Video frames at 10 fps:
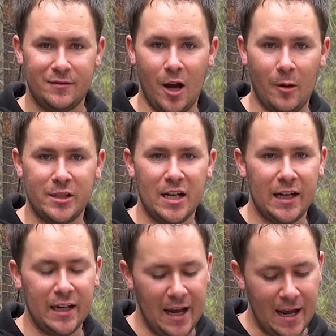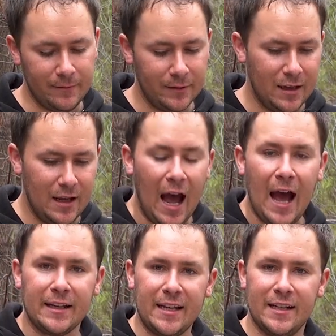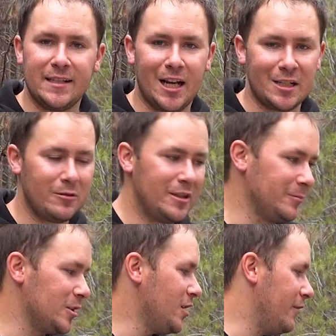go and check it out and get in touch with him, because